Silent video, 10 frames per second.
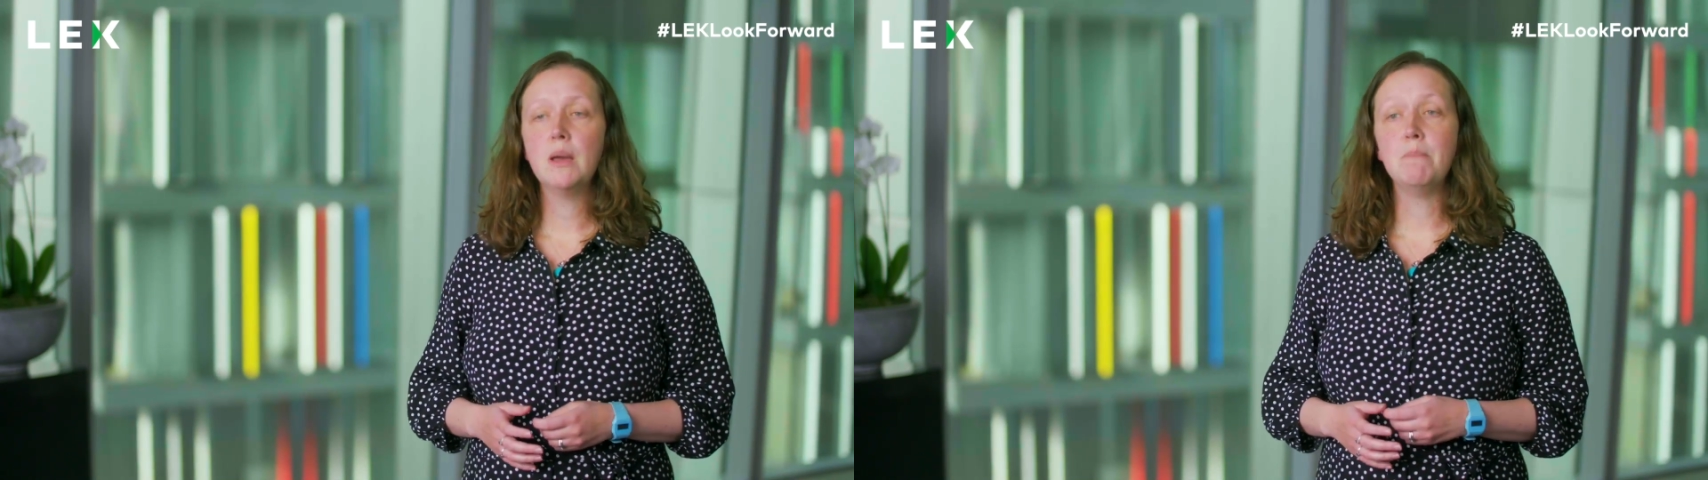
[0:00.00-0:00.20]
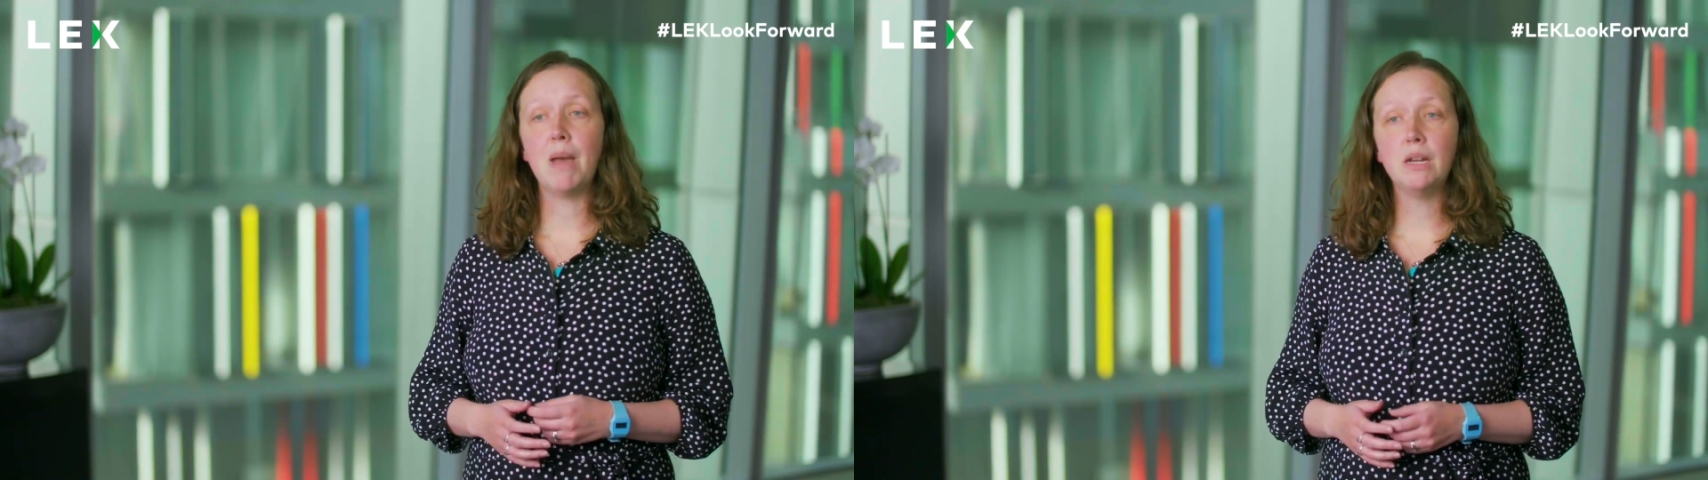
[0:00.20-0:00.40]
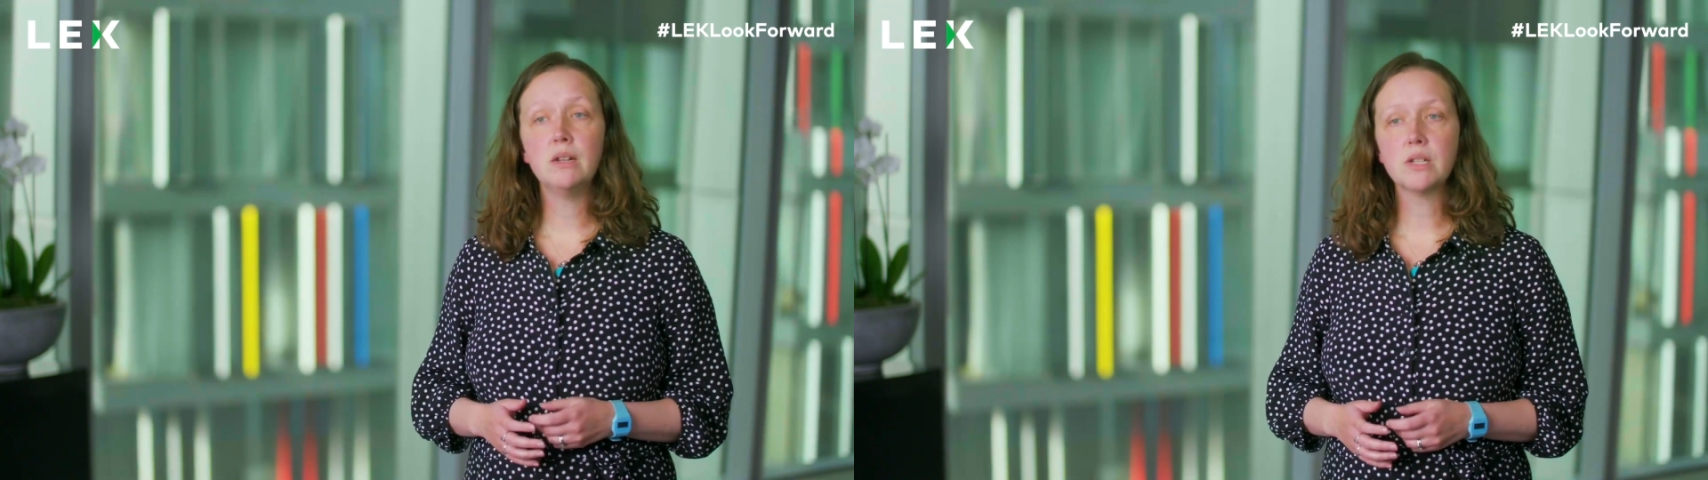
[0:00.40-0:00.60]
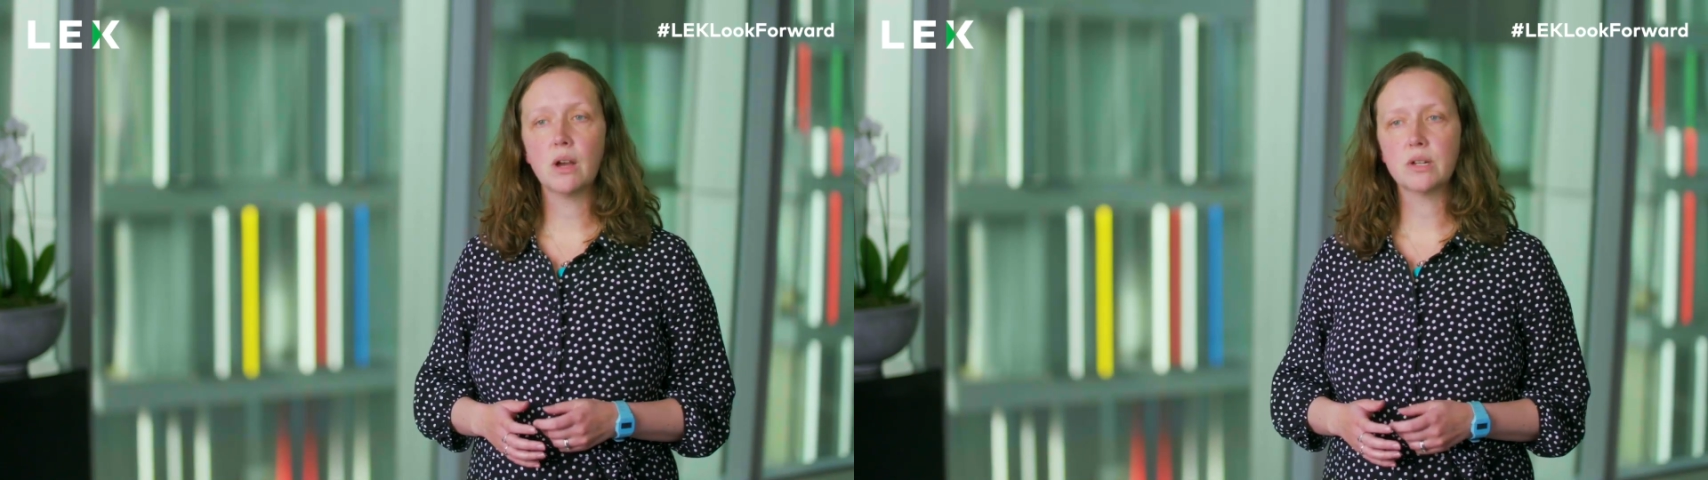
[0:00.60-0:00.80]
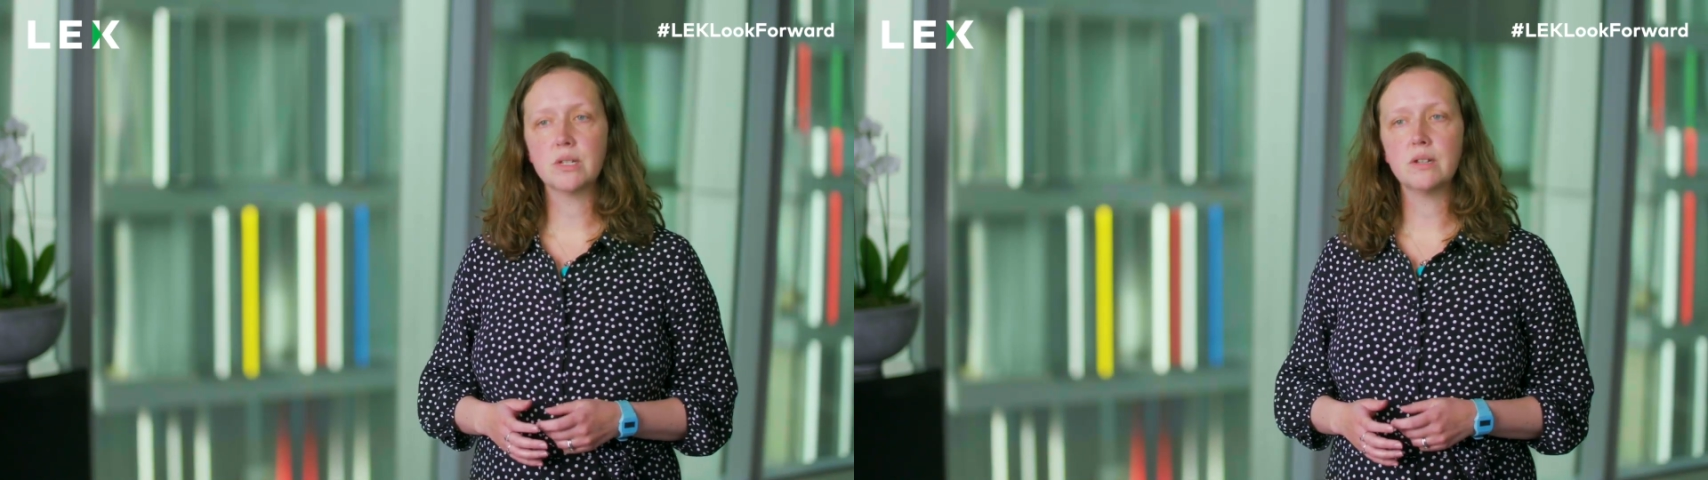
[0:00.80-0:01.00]
mainly
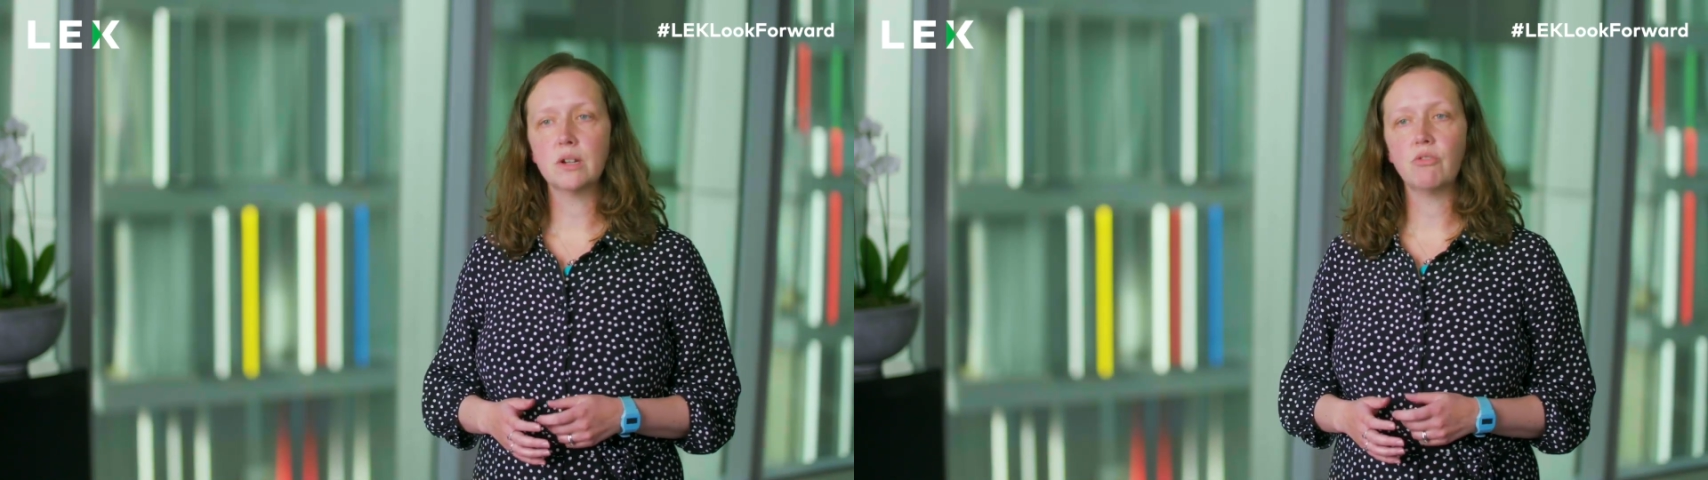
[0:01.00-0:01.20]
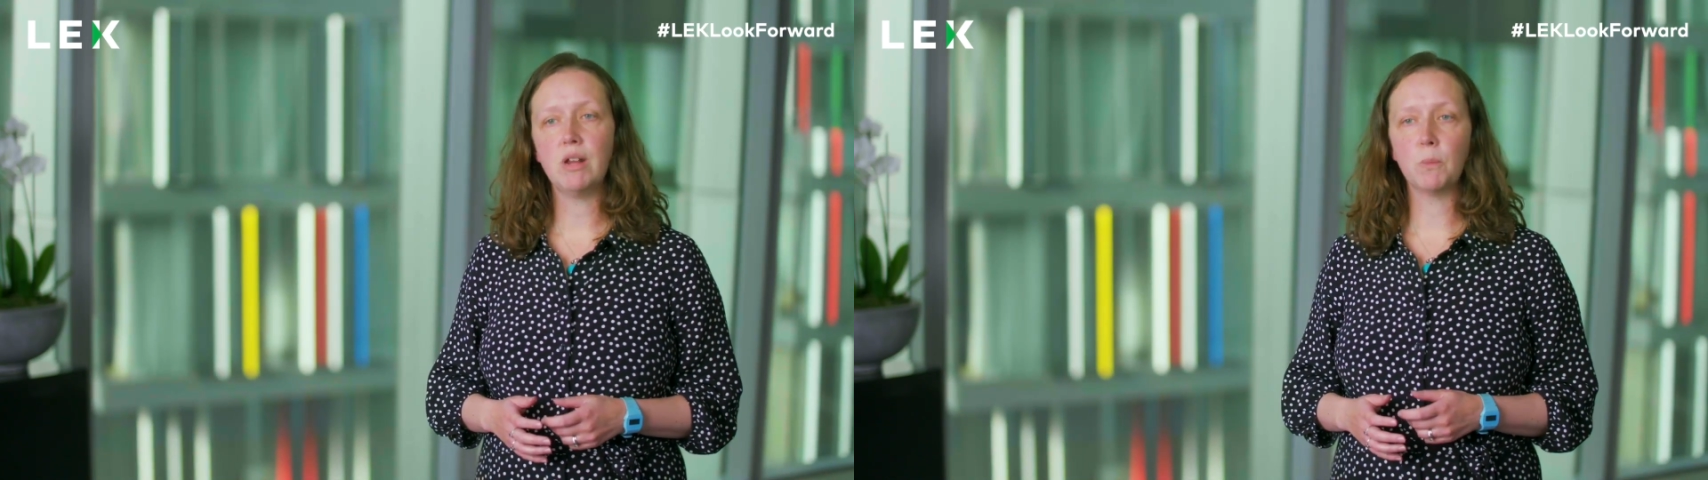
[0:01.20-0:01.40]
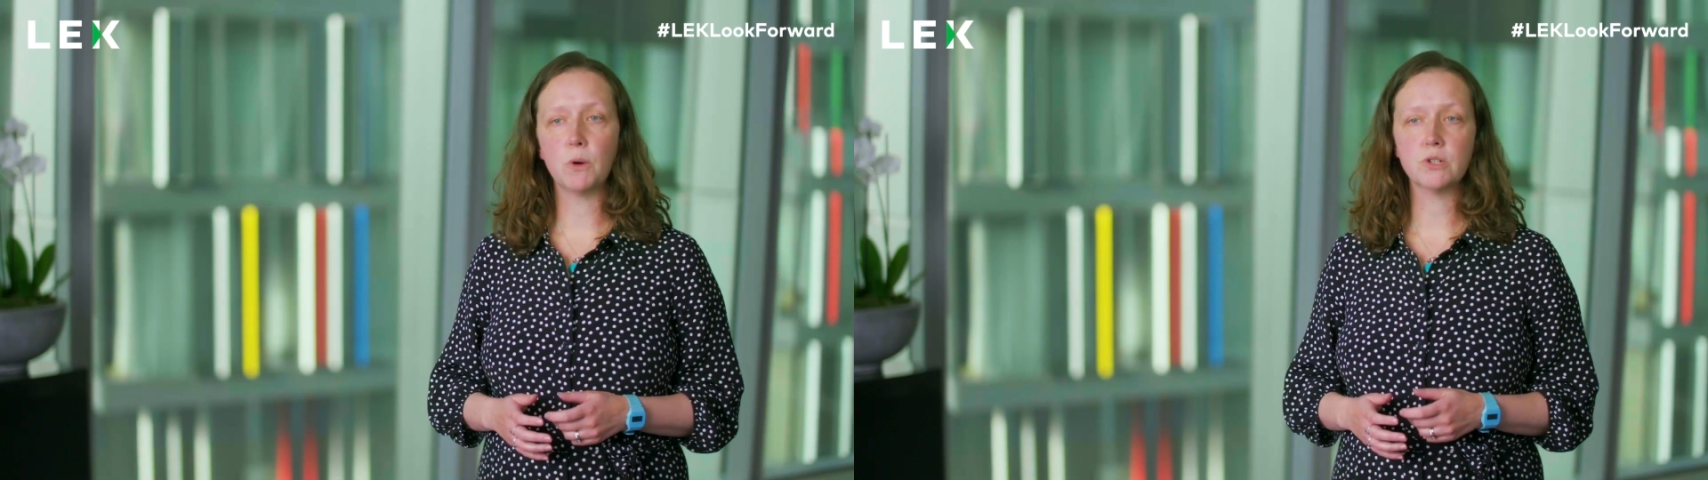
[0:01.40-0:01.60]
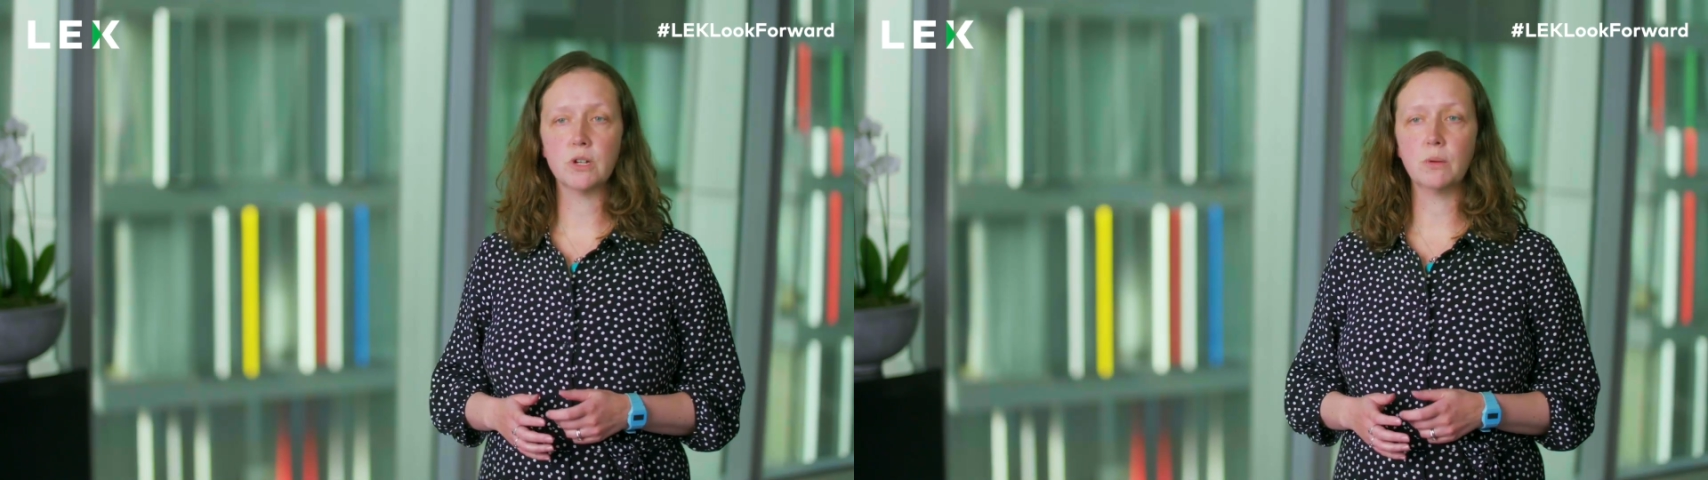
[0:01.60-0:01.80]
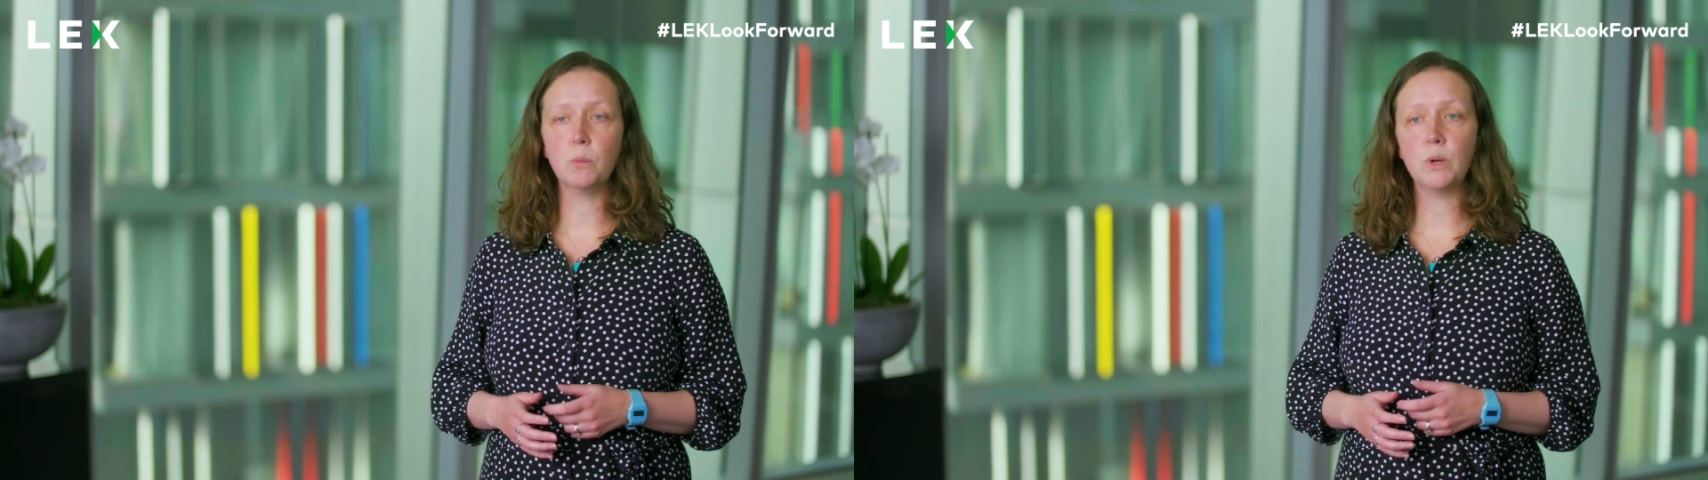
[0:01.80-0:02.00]
targeted at greenwashing,